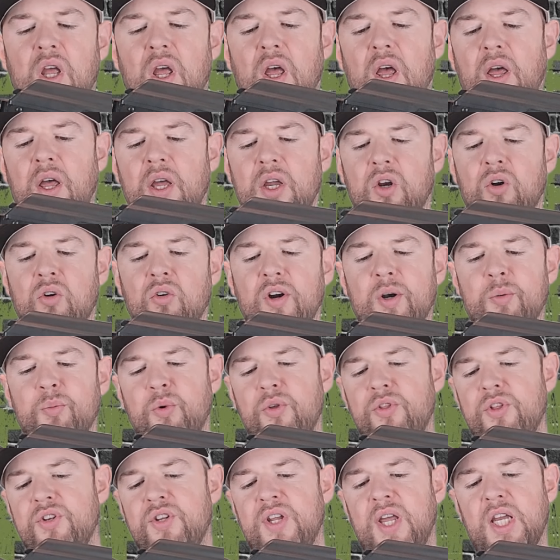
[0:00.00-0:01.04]
uh, grip
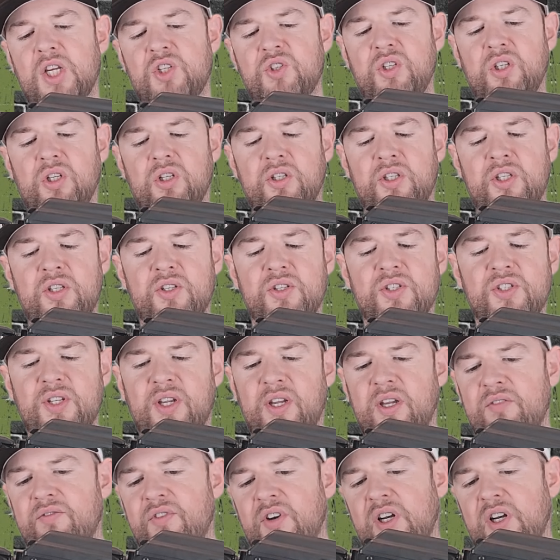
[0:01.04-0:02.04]
with the texturing on the other side.